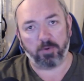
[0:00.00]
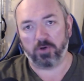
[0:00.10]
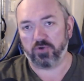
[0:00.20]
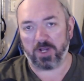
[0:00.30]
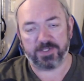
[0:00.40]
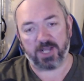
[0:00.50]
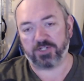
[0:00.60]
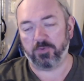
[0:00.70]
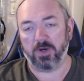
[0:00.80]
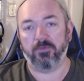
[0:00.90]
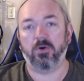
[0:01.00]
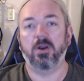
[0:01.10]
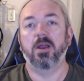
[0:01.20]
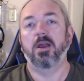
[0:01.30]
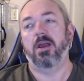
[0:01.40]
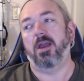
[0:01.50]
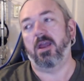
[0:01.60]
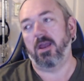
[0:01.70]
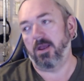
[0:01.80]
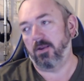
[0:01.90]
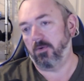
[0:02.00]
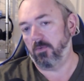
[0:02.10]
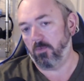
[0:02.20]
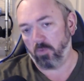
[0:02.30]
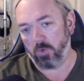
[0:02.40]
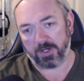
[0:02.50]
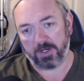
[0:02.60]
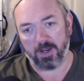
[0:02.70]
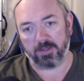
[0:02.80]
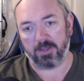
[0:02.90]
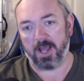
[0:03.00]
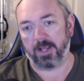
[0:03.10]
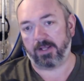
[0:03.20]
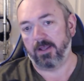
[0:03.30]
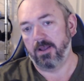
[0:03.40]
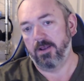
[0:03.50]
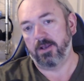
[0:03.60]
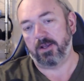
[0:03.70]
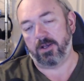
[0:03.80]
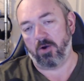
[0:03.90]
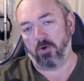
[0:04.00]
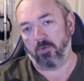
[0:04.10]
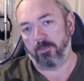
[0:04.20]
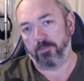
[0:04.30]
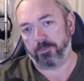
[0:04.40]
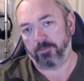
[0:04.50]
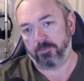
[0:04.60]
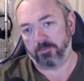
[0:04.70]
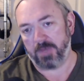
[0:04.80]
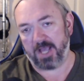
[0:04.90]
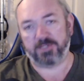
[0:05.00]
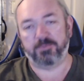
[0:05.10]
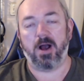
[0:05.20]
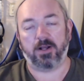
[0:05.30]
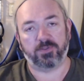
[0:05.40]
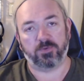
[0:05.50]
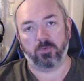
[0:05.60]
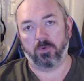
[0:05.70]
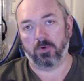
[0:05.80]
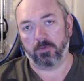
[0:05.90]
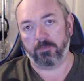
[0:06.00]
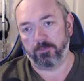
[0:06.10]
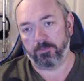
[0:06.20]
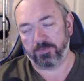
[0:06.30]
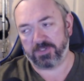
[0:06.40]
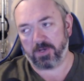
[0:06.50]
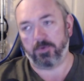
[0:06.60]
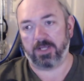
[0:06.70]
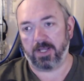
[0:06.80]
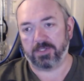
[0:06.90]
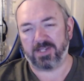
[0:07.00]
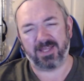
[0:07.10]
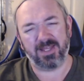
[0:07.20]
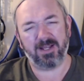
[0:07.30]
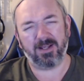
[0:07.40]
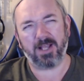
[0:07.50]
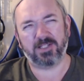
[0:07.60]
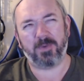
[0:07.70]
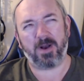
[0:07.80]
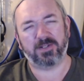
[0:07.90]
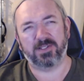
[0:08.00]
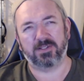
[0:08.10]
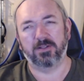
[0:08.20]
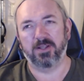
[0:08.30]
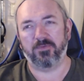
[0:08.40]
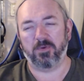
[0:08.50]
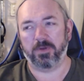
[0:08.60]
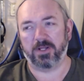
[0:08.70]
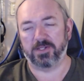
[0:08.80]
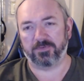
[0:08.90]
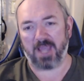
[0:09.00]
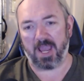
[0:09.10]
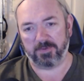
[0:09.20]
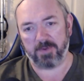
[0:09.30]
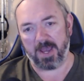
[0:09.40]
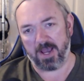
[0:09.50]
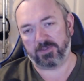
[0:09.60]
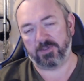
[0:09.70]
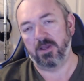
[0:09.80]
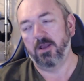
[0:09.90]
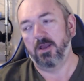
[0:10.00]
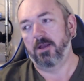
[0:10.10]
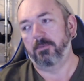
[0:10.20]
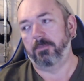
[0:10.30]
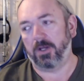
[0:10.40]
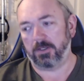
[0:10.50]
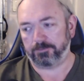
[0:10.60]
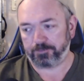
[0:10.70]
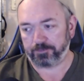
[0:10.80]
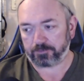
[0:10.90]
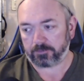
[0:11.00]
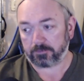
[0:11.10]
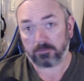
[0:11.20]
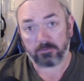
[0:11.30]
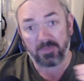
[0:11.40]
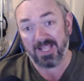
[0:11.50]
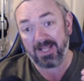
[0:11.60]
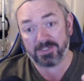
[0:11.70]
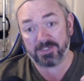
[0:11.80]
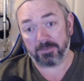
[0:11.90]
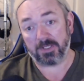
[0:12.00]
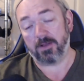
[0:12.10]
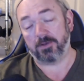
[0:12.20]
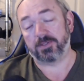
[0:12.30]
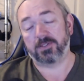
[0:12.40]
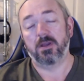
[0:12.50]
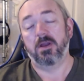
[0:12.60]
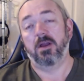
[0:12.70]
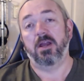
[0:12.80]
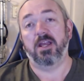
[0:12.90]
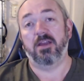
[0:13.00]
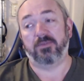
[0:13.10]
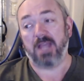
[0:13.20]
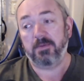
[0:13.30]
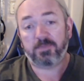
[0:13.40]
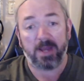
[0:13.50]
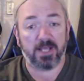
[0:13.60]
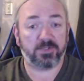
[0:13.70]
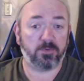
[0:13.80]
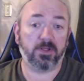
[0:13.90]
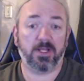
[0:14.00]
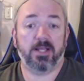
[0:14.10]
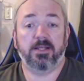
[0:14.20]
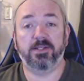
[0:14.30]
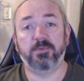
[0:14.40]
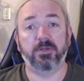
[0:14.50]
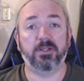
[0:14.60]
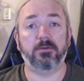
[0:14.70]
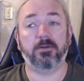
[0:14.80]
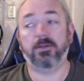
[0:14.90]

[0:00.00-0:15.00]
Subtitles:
transaction, whatever, and what cut, like, you know, Xbox or Sony gets. I think Xbox is a little different because of Games Pass, and that's something else. If Games Pass were to land these and put that,